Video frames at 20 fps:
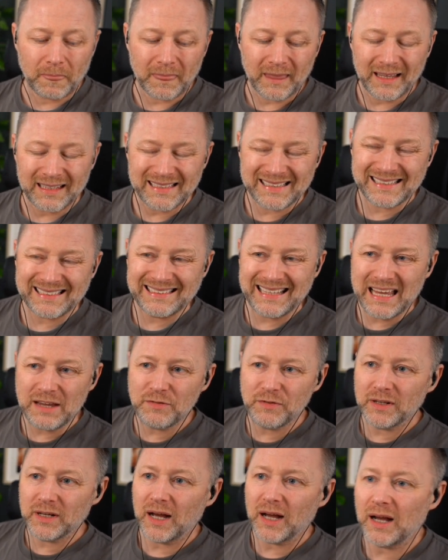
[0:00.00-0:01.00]

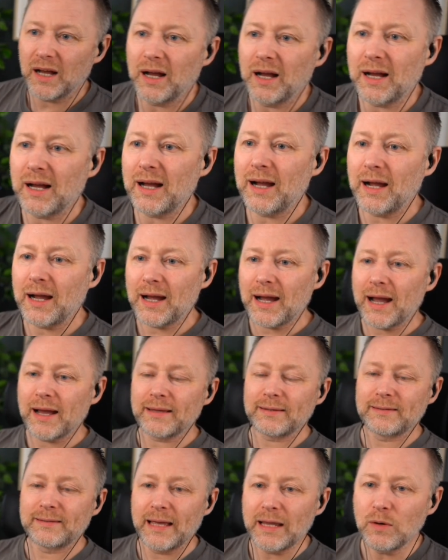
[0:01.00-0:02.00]
Stephen, I
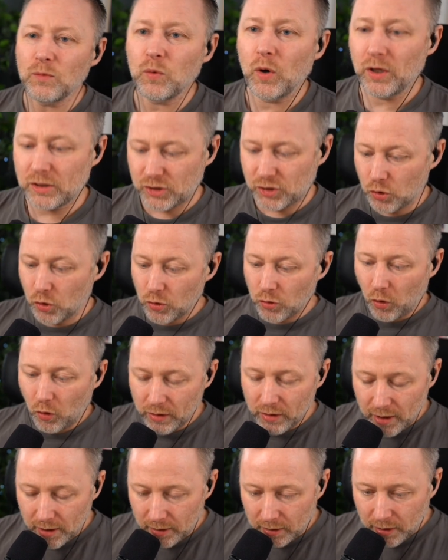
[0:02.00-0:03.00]
think what's going on
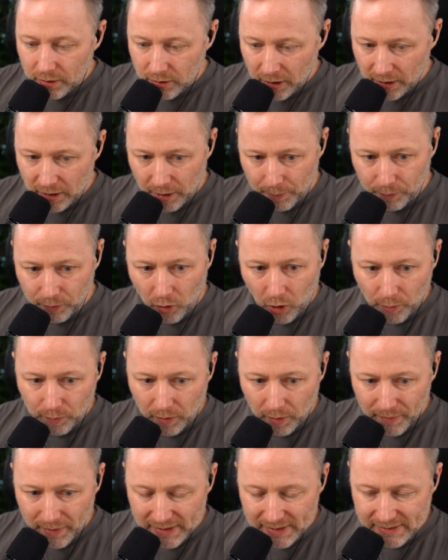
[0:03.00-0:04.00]
here, I think the
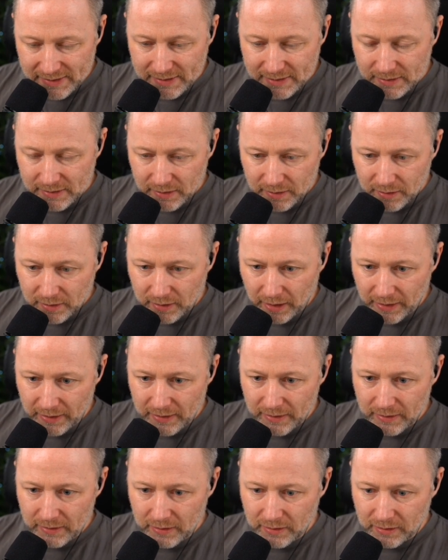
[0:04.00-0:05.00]
problem is that
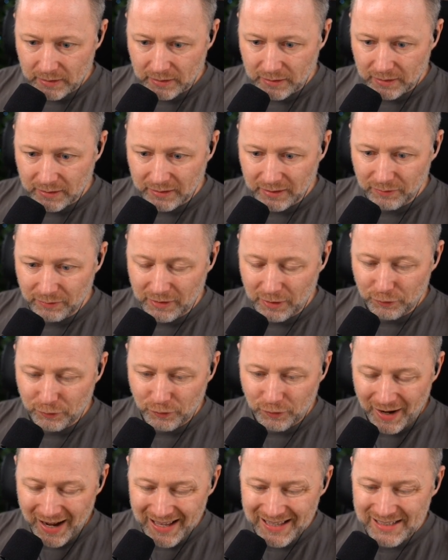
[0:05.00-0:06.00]
the
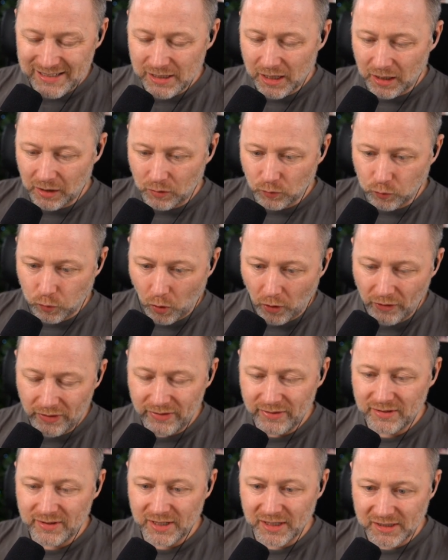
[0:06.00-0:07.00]
fans are
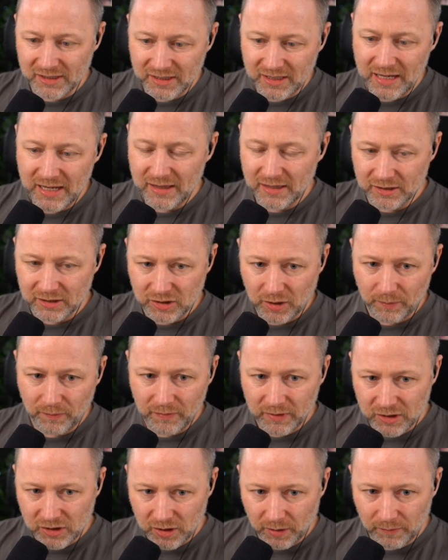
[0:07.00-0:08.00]
wanting to see the
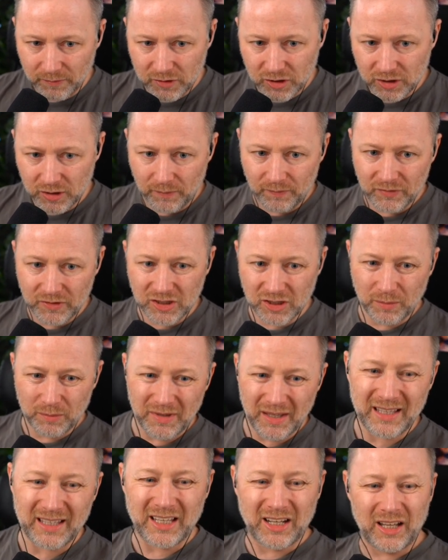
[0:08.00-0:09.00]

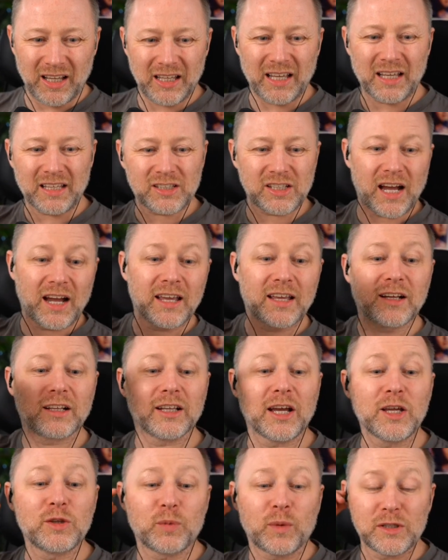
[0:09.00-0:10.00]
something, you know, like
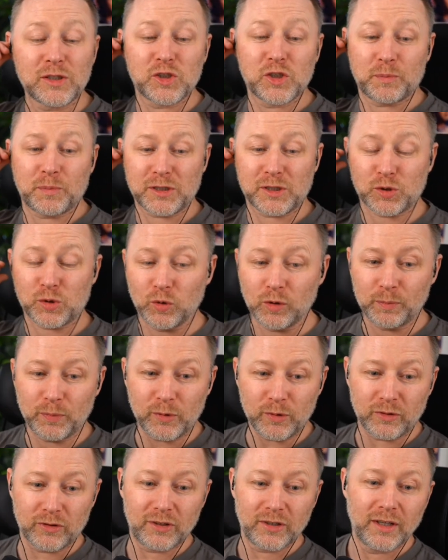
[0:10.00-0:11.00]
Clyde won Super
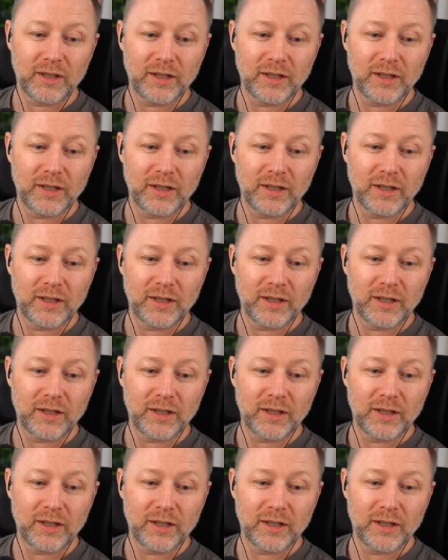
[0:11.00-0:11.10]
Scoreboard.